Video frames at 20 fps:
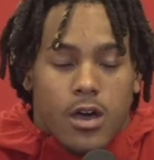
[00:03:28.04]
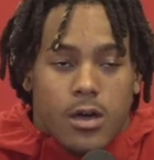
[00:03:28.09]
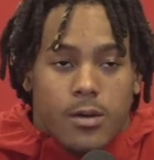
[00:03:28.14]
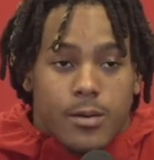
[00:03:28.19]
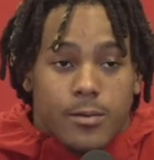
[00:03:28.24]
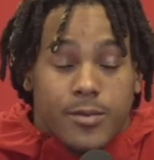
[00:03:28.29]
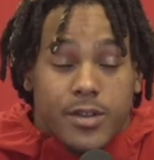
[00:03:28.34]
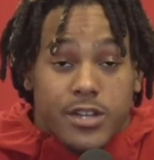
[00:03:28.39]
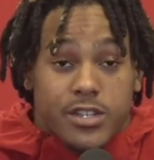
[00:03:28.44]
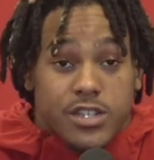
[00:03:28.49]

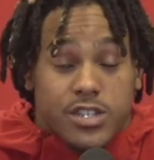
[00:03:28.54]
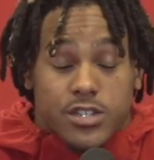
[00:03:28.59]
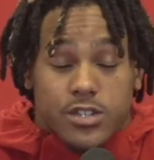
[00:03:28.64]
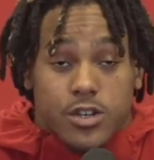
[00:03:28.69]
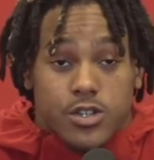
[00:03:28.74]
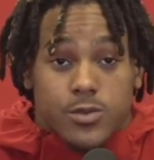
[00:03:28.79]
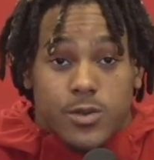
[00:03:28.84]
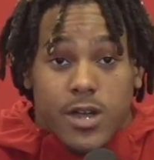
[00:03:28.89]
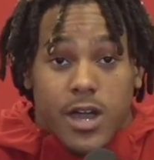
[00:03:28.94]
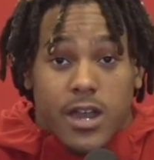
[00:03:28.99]
I mean, it just
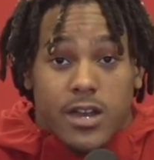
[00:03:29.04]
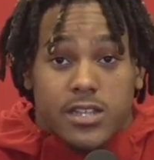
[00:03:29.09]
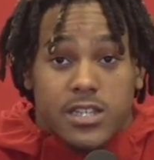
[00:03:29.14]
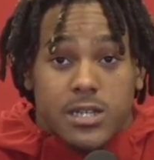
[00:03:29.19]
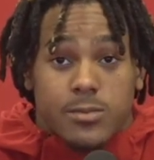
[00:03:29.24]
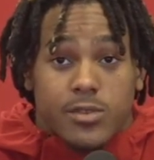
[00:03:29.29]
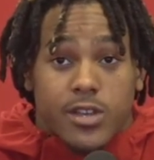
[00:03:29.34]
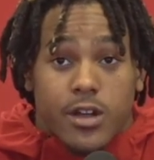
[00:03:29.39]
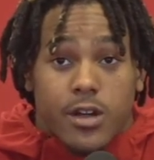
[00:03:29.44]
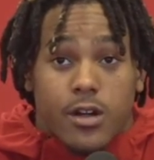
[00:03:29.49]
shows what kind of
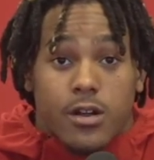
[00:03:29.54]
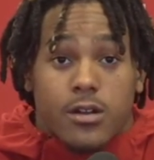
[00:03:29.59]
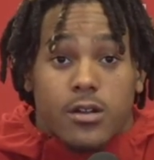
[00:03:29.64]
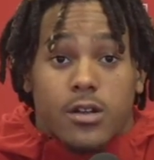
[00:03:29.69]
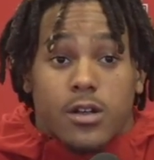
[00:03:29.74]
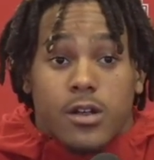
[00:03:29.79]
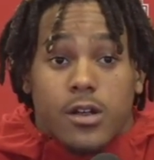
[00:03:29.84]
team they are.